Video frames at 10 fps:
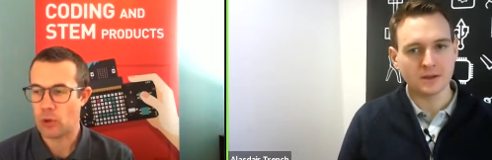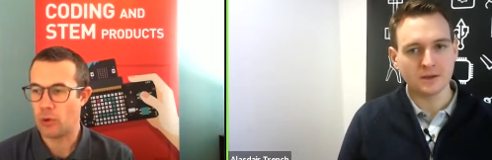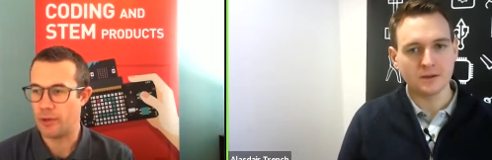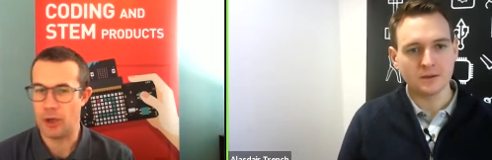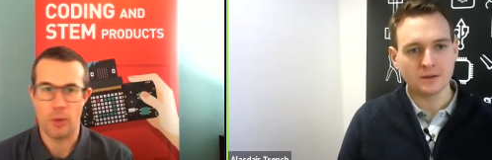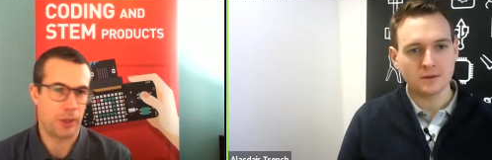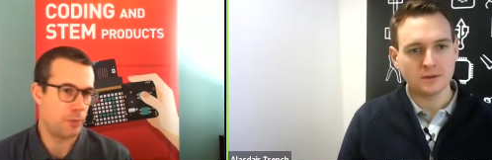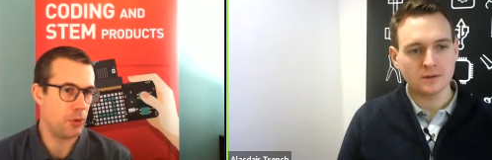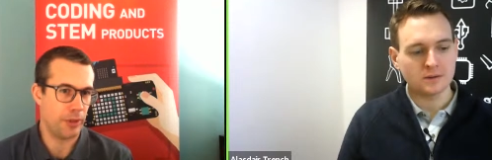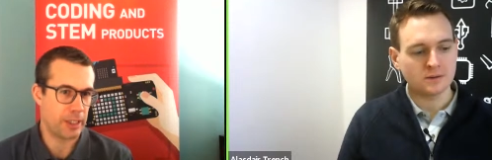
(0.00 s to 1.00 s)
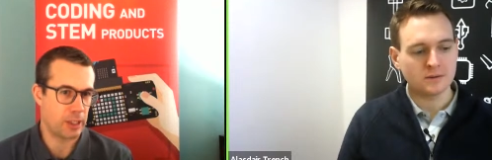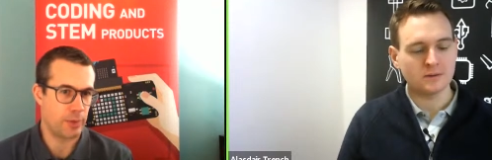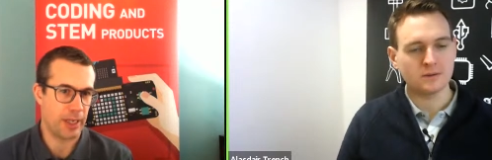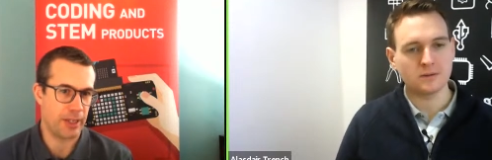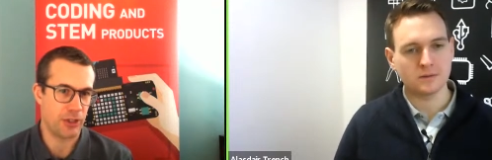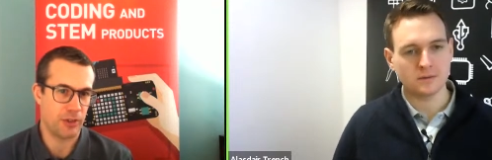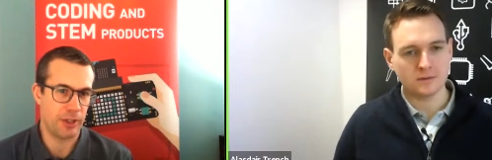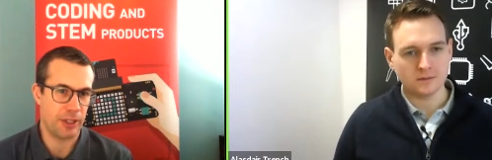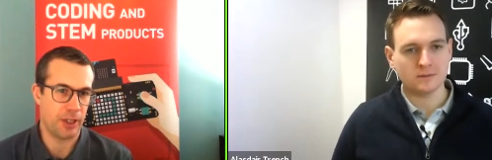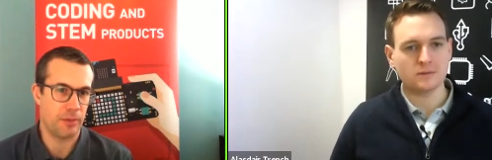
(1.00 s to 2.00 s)
Speaker 1: Or if not, we could put the explanation in the
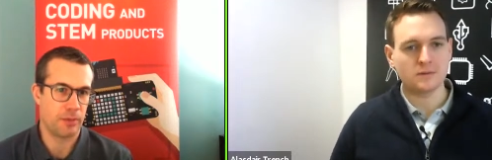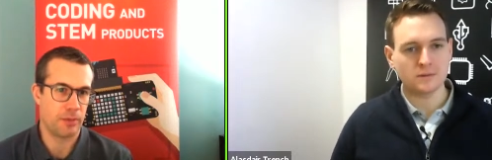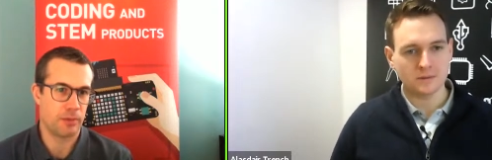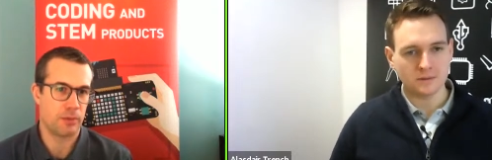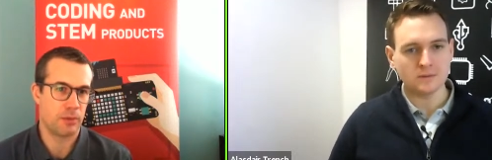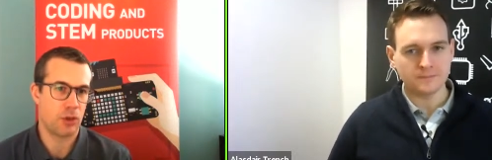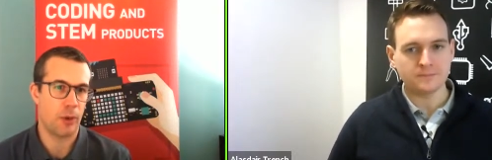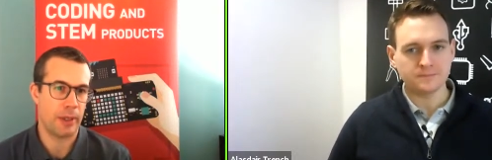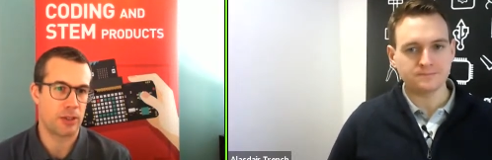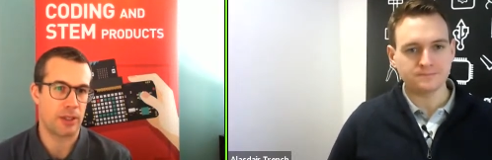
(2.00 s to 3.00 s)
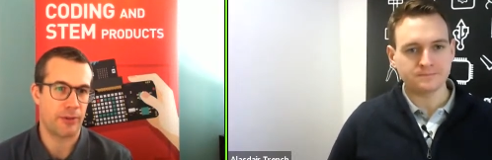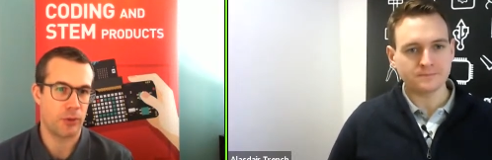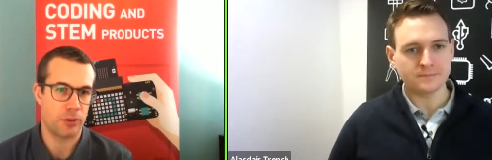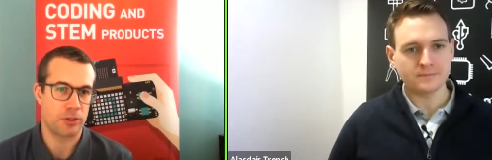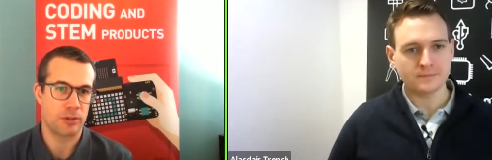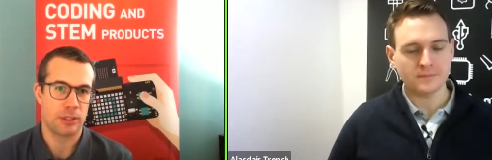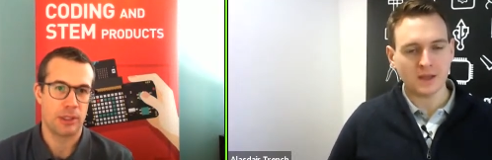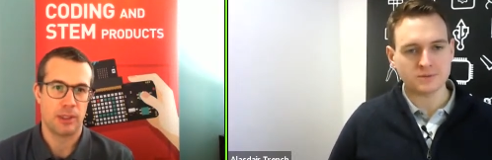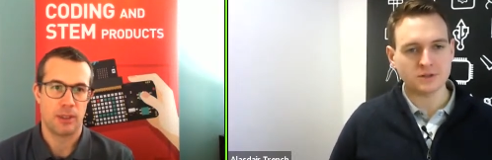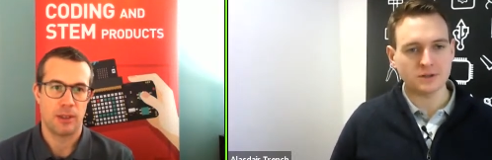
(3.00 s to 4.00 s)
video comments afterwards.
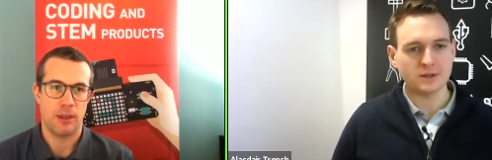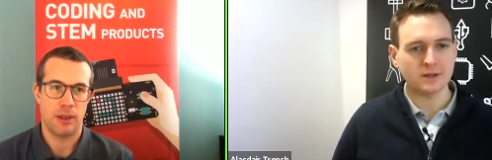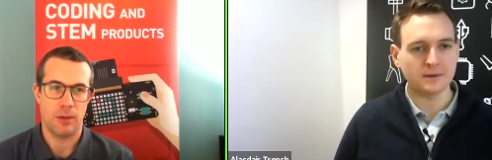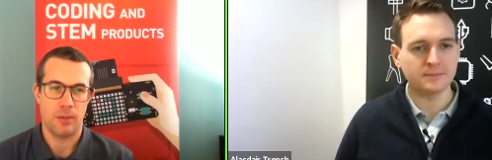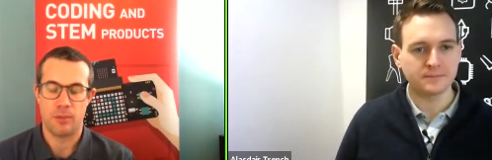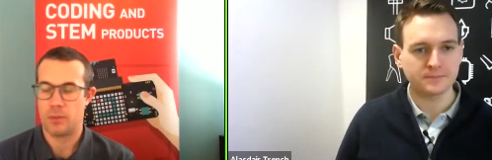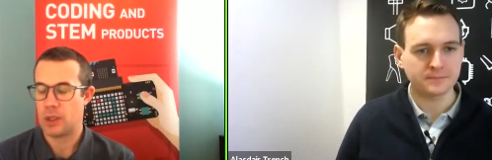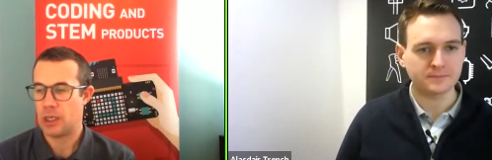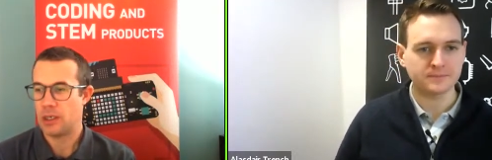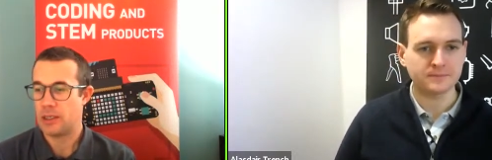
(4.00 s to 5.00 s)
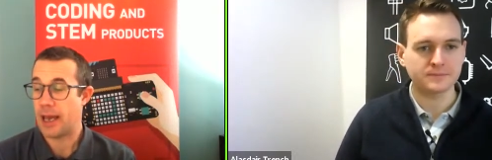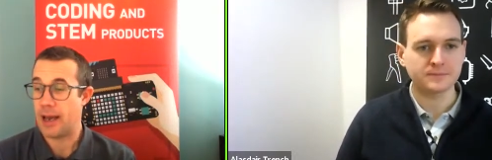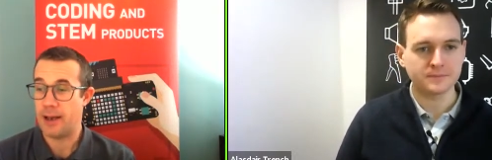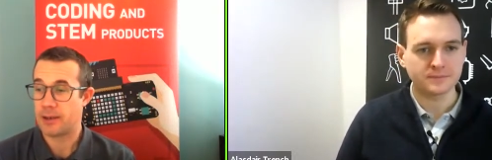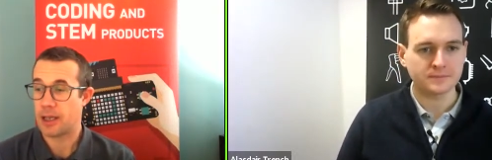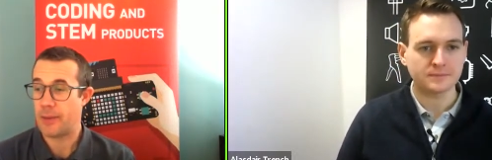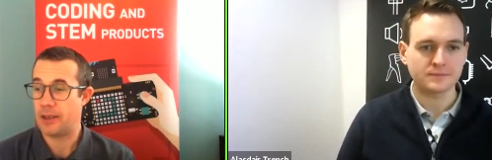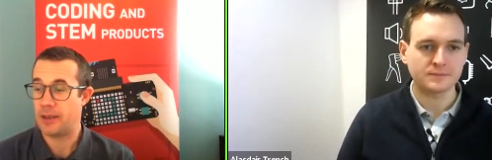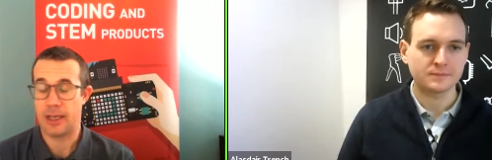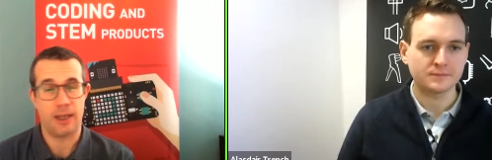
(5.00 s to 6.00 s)
Absolutely. Um, yeah, I
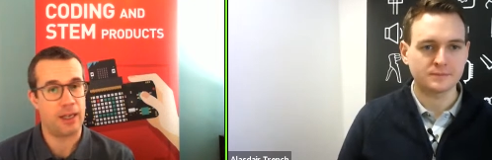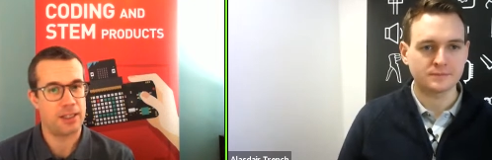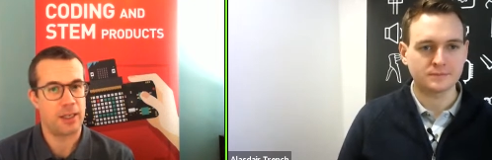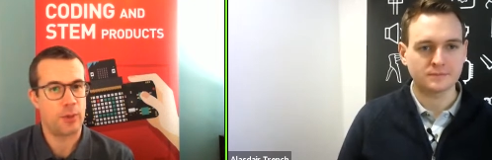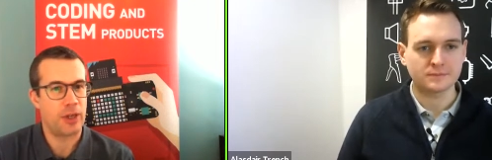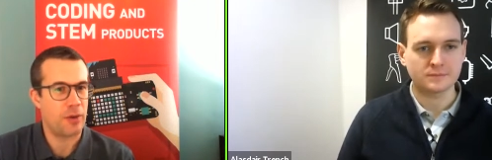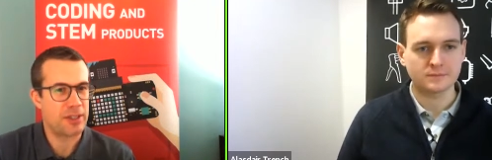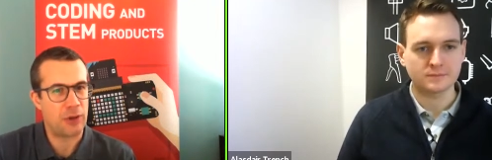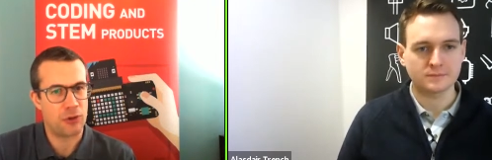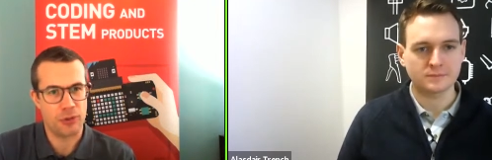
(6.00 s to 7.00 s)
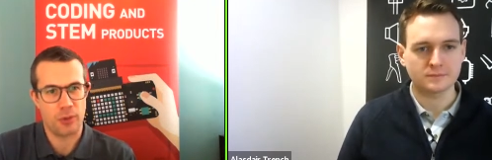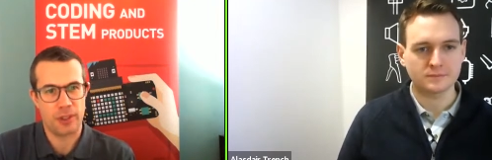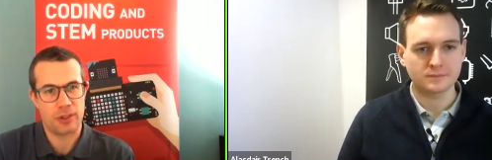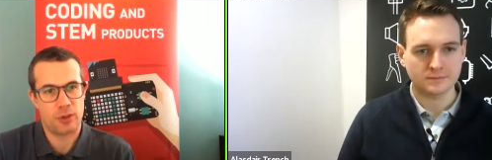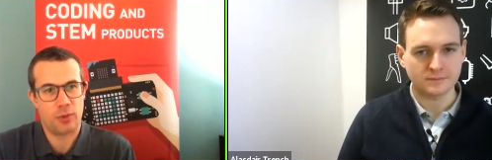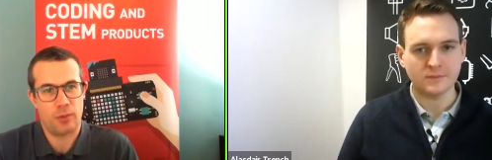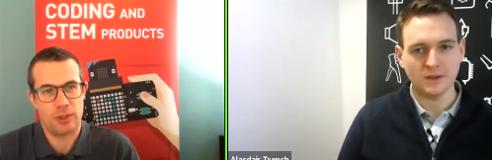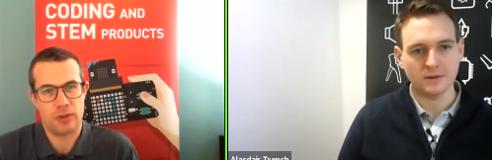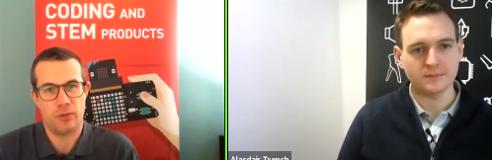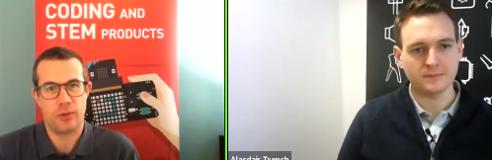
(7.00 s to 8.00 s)
mean, yeah, like you say, we don't sell them, do we? So it's probably
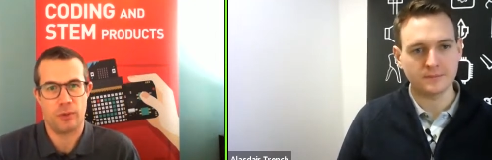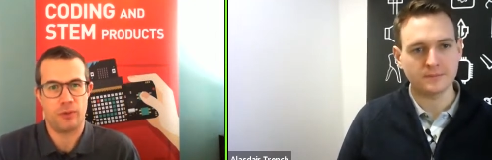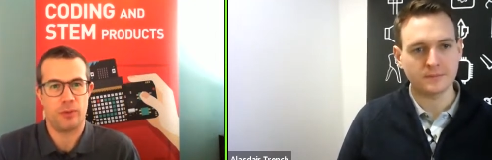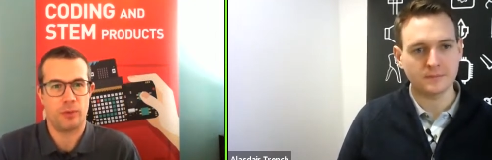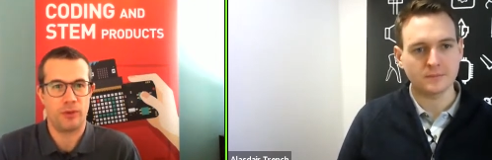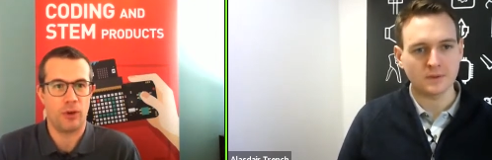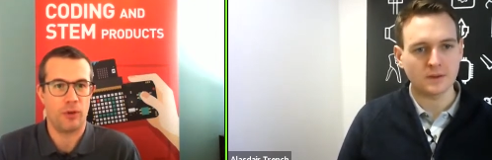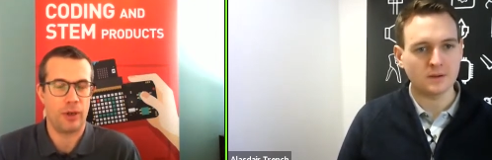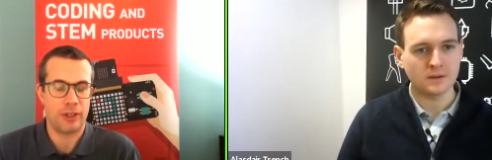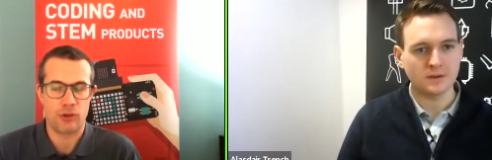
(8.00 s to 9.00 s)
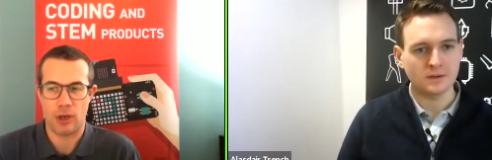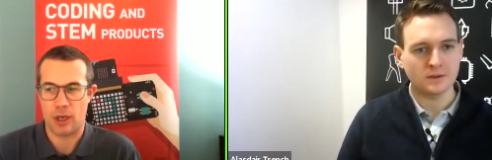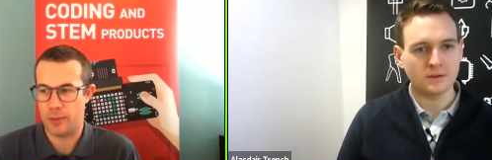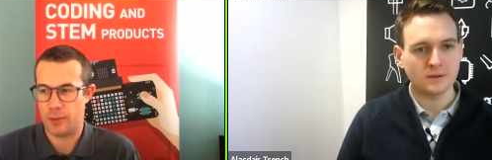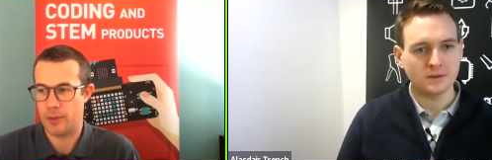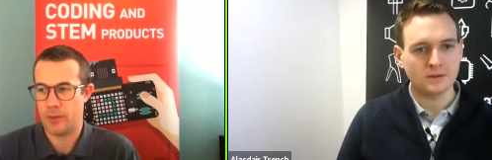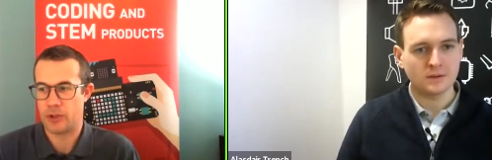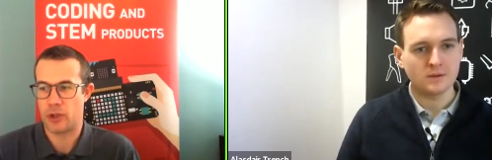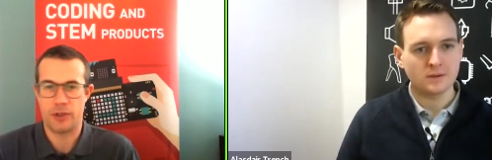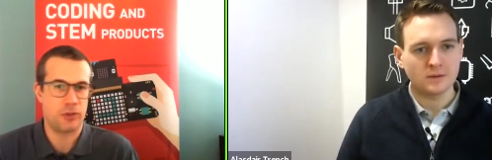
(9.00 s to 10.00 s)
something we've, not really tried, but
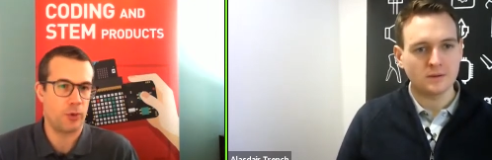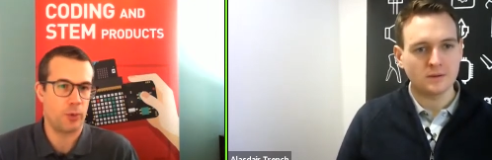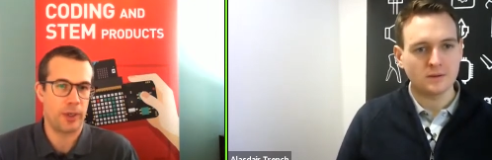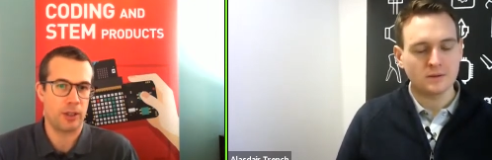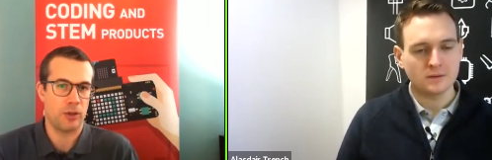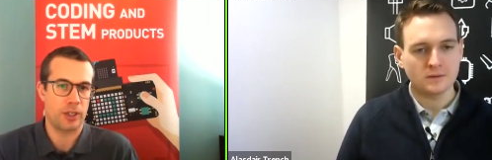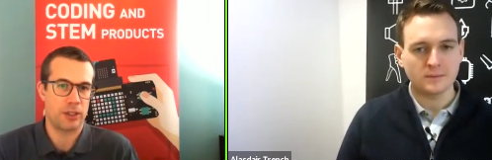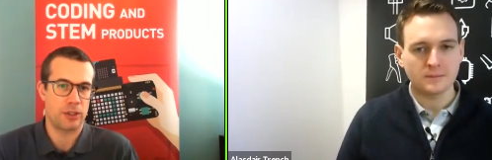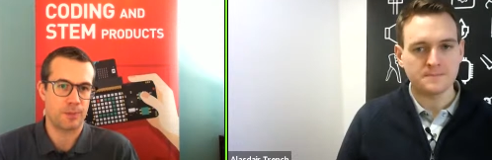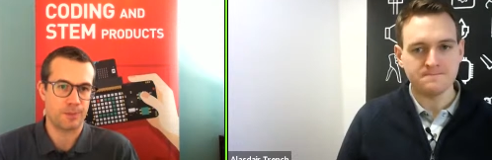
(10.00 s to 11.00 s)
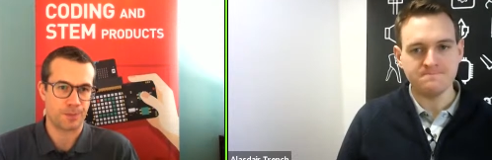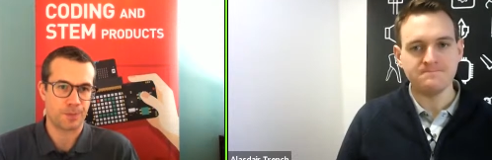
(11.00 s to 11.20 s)
certainly something we can look into. Mm.